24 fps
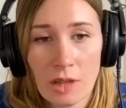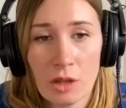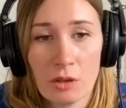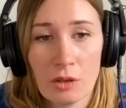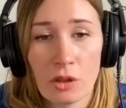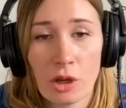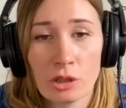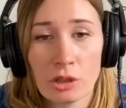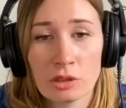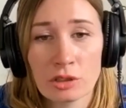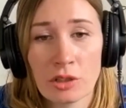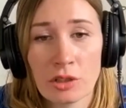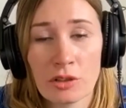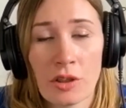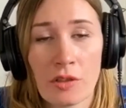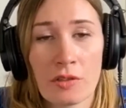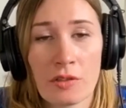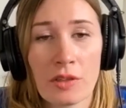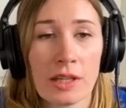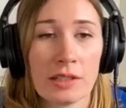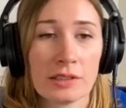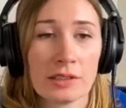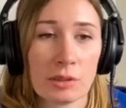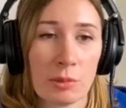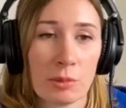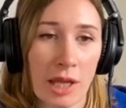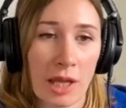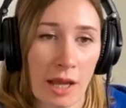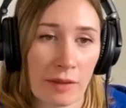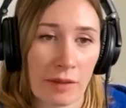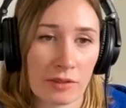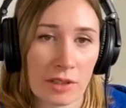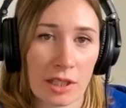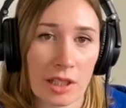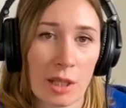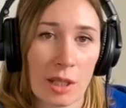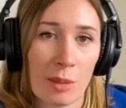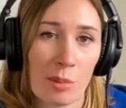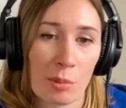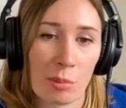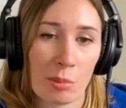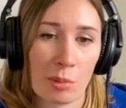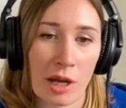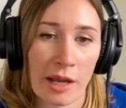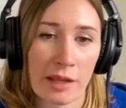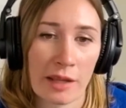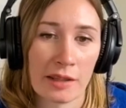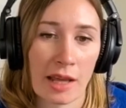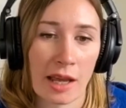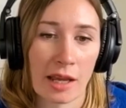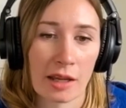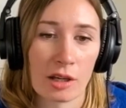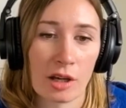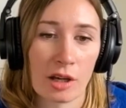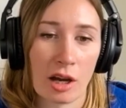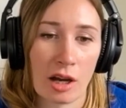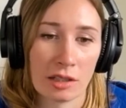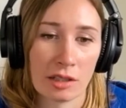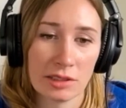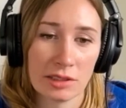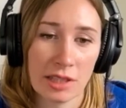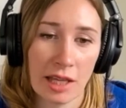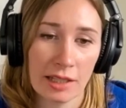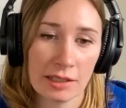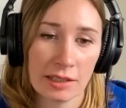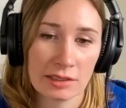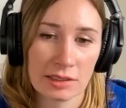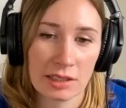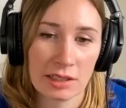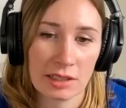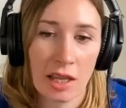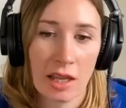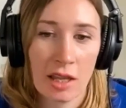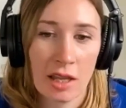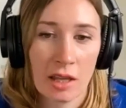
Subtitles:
those are the things that we have to keep in mind, that context.